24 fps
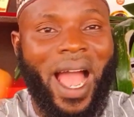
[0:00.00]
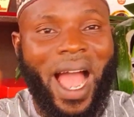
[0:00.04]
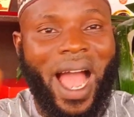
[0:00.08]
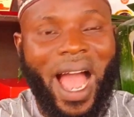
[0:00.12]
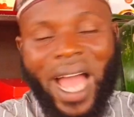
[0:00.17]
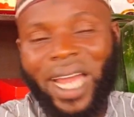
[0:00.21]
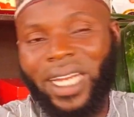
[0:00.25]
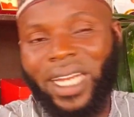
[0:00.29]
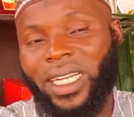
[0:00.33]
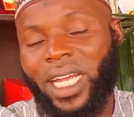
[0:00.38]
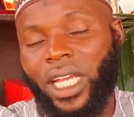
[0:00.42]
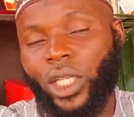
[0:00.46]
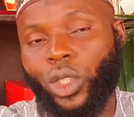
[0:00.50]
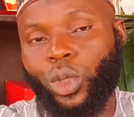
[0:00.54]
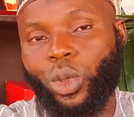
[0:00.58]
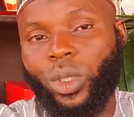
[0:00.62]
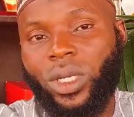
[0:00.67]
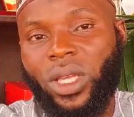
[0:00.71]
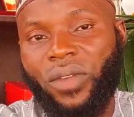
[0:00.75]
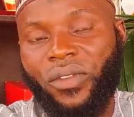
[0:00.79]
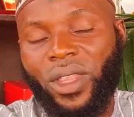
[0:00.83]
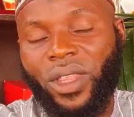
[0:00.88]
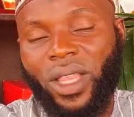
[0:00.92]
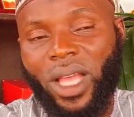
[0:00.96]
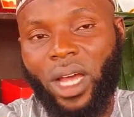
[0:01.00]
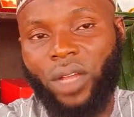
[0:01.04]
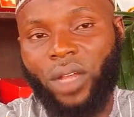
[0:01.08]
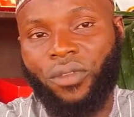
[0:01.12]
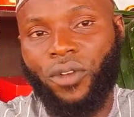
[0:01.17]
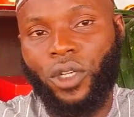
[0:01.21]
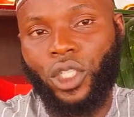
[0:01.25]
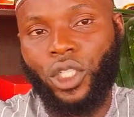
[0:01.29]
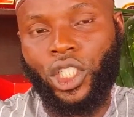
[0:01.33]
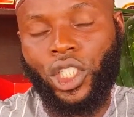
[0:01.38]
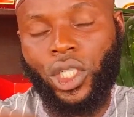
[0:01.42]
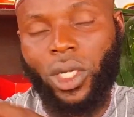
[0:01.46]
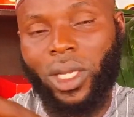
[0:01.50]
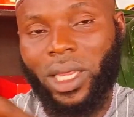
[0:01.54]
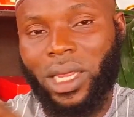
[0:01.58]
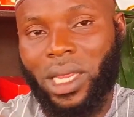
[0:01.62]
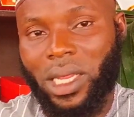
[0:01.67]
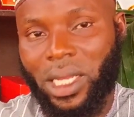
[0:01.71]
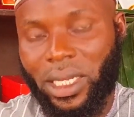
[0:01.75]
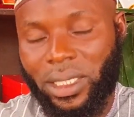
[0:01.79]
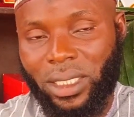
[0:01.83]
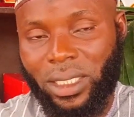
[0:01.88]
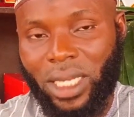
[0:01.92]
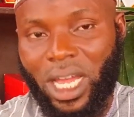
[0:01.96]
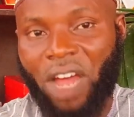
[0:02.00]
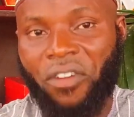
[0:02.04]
and then you give it out for short let.